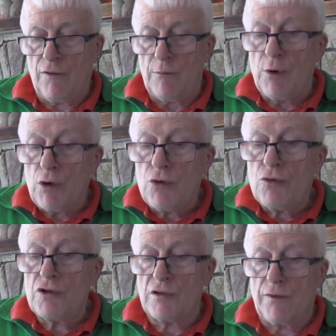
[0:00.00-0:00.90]
of the
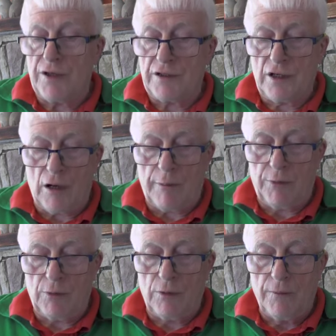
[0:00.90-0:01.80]
moons of this
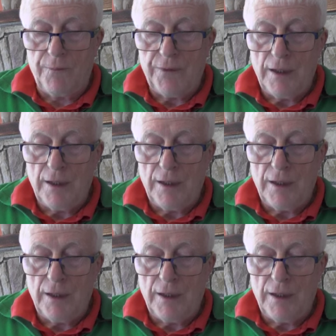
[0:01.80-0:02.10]
couple,